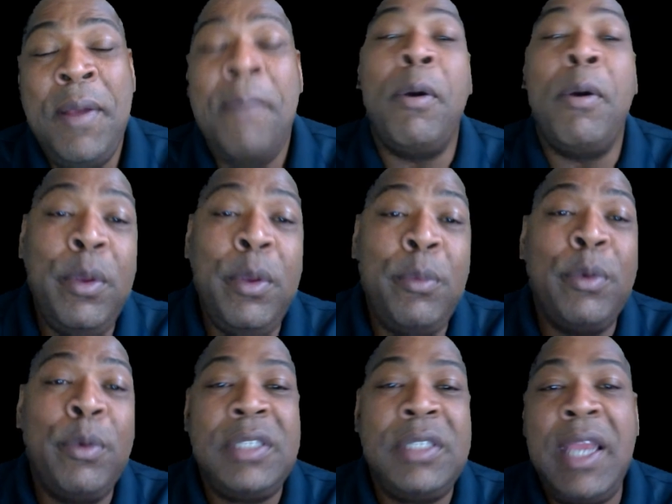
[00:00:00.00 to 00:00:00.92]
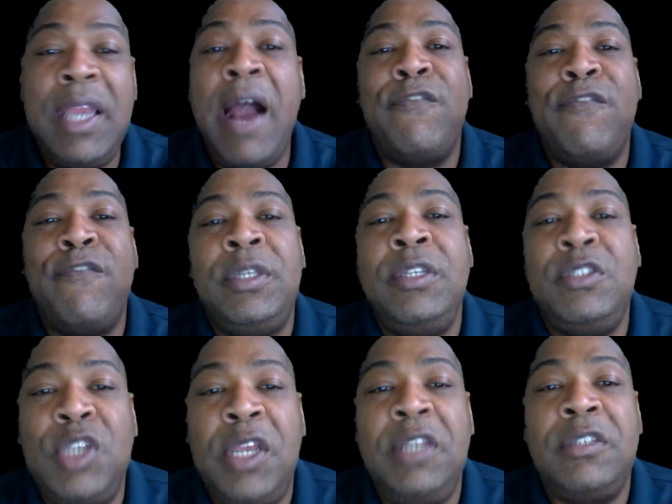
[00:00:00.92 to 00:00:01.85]
But we will see how far these
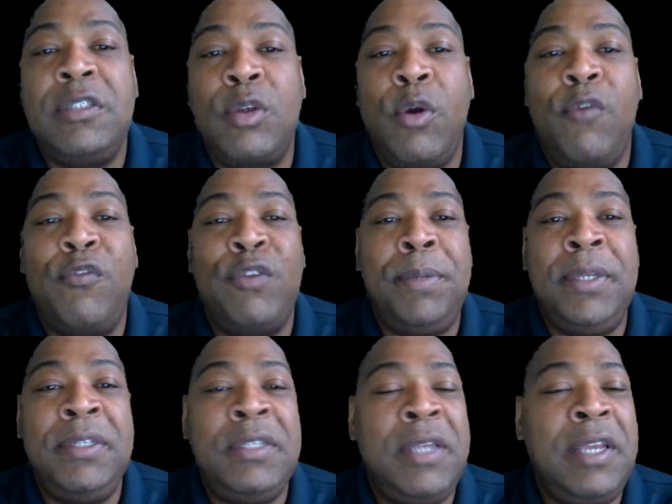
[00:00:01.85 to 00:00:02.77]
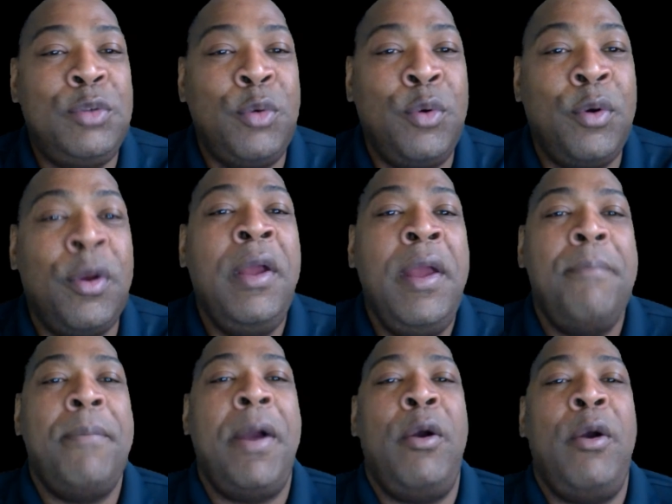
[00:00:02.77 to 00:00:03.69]
changes go for the PGA Tour.
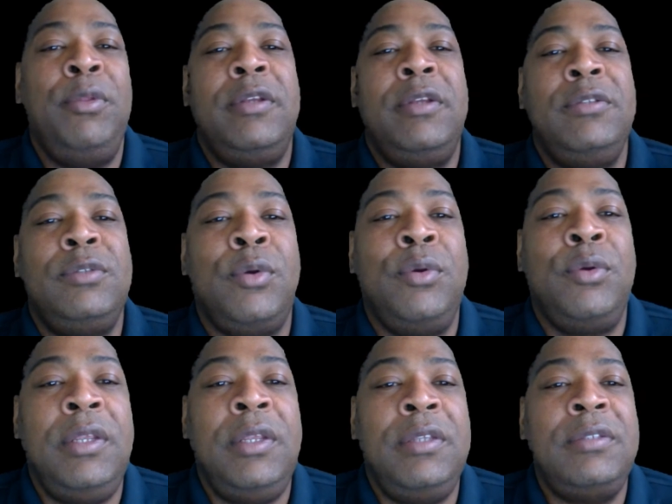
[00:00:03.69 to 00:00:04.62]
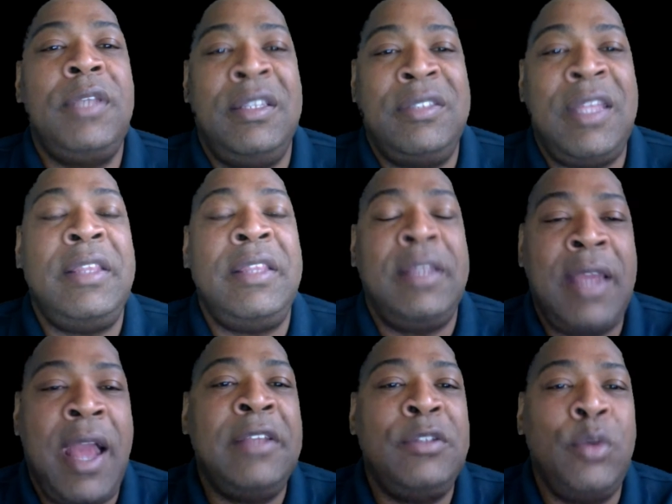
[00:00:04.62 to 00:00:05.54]
My only concern is that the
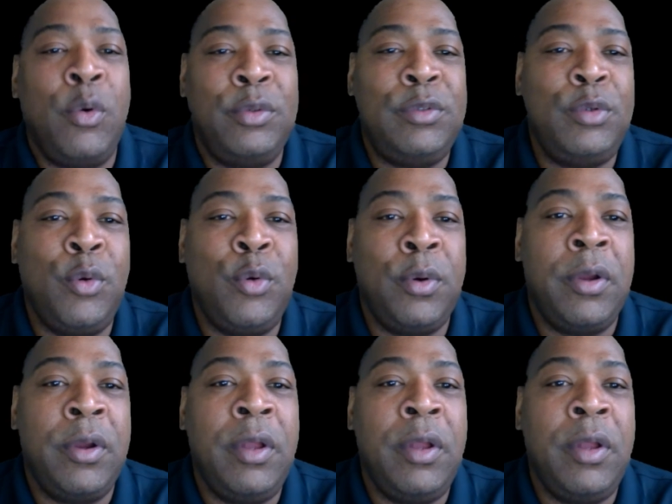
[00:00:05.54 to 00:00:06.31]
guys on tour